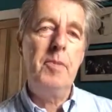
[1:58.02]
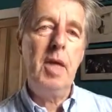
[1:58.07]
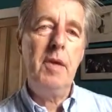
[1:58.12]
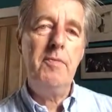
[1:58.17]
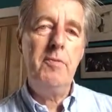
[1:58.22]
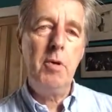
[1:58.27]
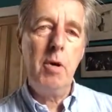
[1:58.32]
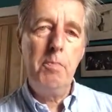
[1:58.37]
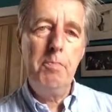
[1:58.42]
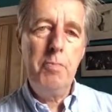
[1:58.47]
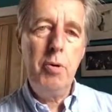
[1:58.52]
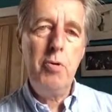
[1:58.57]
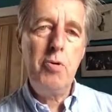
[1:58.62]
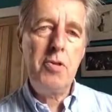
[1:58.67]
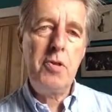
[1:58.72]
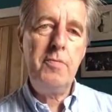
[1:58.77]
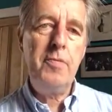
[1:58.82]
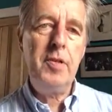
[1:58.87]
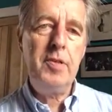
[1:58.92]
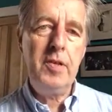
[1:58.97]
if you're
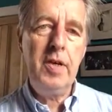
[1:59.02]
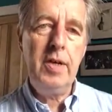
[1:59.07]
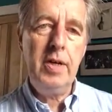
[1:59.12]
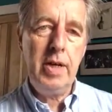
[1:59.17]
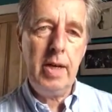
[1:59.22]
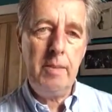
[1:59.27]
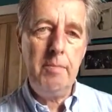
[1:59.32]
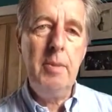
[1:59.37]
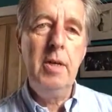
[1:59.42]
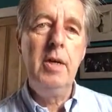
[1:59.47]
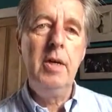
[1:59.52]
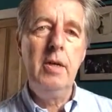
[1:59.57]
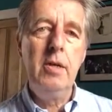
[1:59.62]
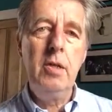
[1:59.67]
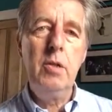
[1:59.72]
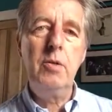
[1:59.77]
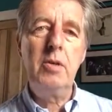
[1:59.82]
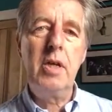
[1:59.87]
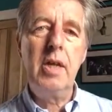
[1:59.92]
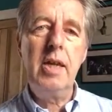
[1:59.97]
pushed for time,
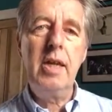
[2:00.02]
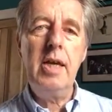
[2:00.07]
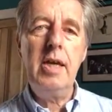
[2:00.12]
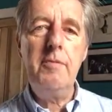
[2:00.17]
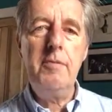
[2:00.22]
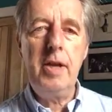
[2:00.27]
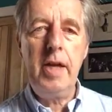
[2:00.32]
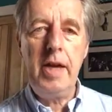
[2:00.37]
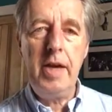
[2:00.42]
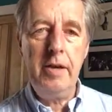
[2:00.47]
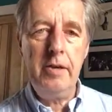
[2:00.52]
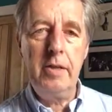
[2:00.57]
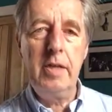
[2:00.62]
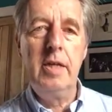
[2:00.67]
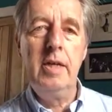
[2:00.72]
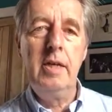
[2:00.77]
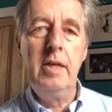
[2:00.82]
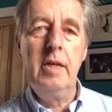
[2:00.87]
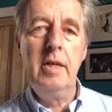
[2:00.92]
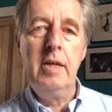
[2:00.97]
you can leave it out.
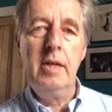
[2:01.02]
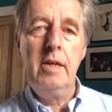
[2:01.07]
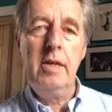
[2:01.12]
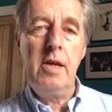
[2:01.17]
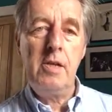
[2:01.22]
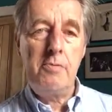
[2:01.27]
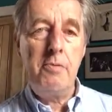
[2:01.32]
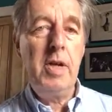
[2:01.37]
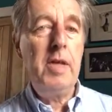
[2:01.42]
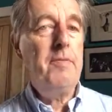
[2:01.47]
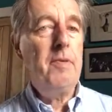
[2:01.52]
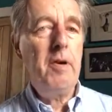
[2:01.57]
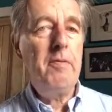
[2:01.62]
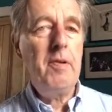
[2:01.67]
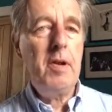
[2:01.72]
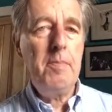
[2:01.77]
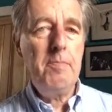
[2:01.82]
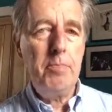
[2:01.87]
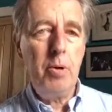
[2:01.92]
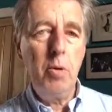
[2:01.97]
It's really
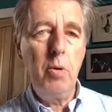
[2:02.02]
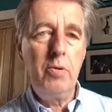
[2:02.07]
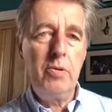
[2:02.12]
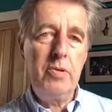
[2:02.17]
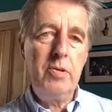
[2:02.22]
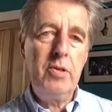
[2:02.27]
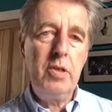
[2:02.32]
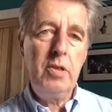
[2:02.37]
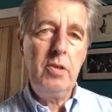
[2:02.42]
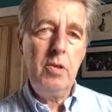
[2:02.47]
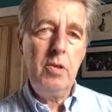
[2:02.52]
very important to